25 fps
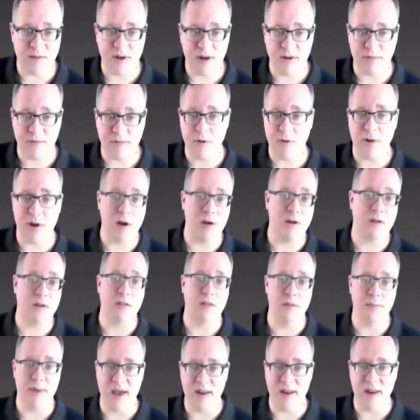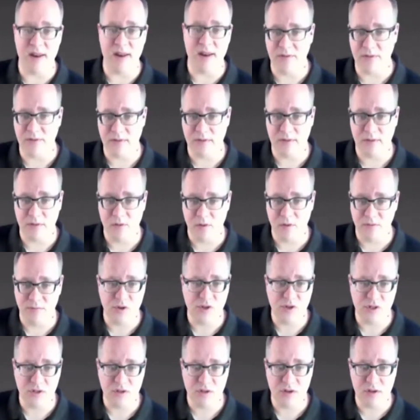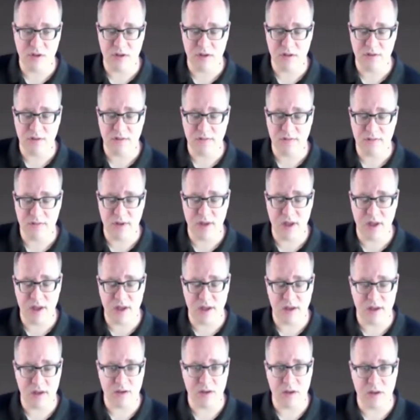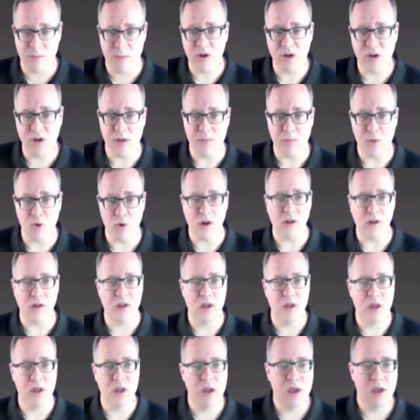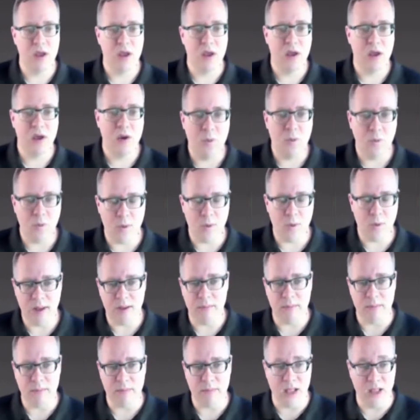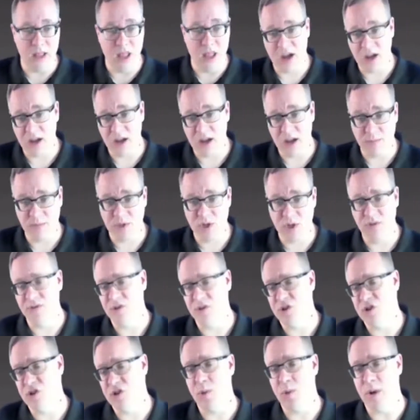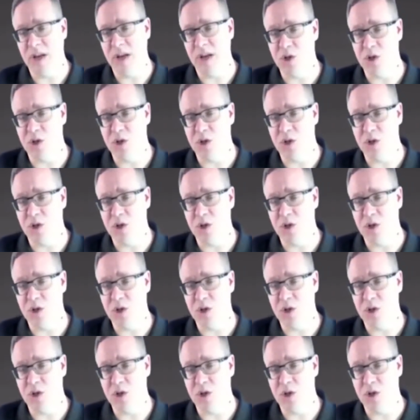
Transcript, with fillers: of it, I wrote an article about it for the Cold Fusion uh, uh, community portal. Well, along comes Cold Fusion